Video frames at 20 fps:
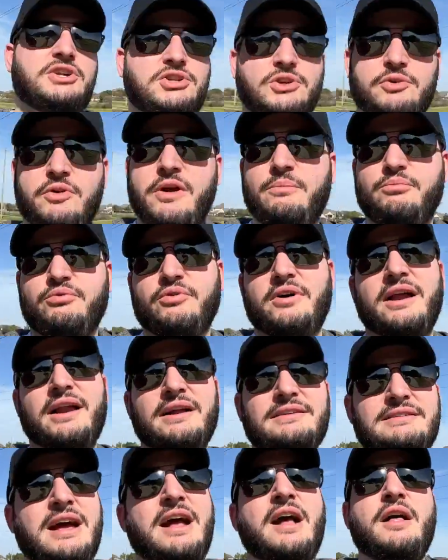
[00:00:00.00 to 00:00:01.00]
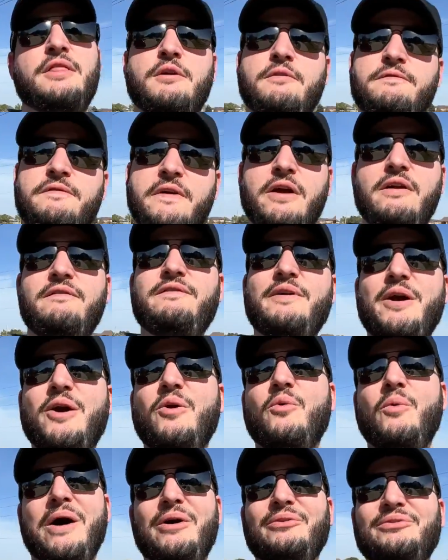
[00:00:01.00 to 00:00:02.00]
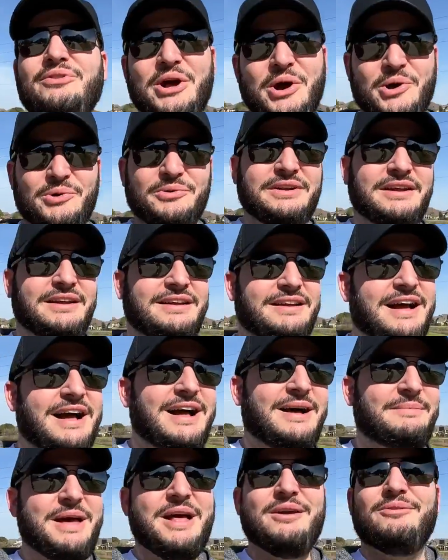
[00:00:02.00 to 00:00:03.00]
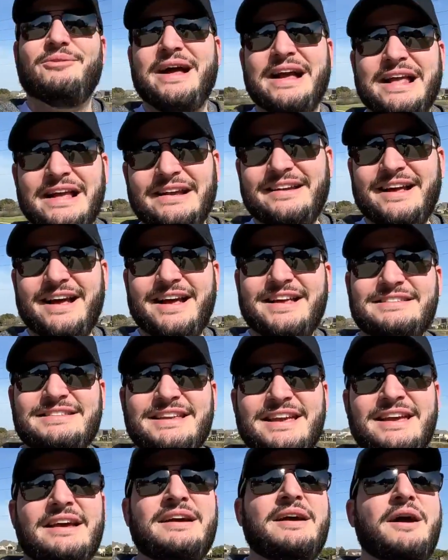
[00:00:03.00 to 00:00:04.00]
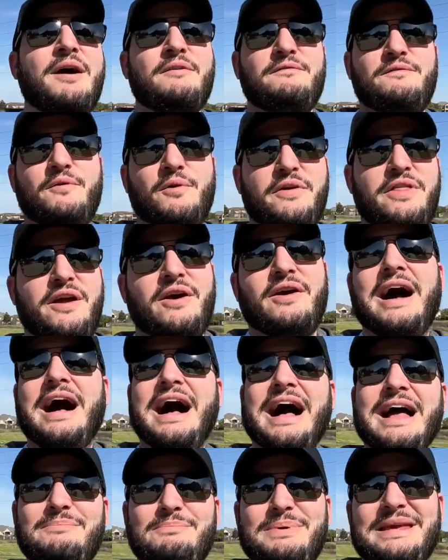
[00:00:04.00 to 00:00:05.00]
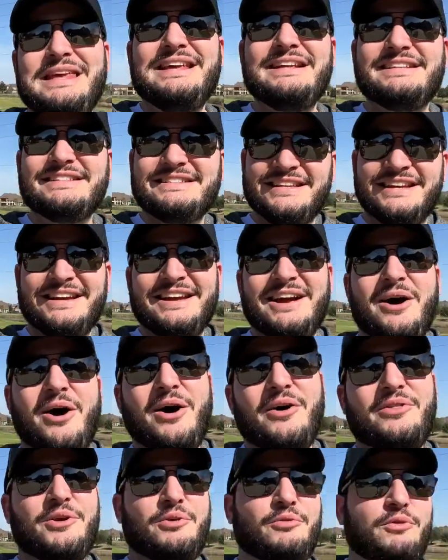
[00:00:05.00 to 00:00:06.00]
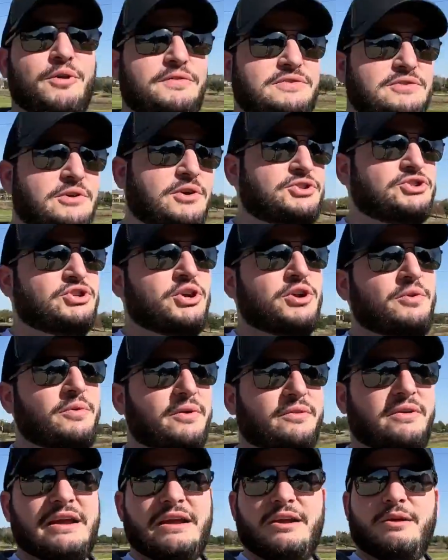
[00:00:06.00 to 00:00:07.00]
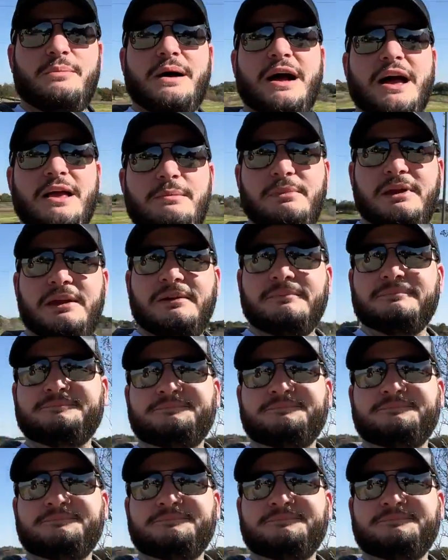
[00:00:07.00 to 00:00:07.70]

a great product. They're very, very well known and recognized for their high peaks on their roofs. I'll show you one right here behind me,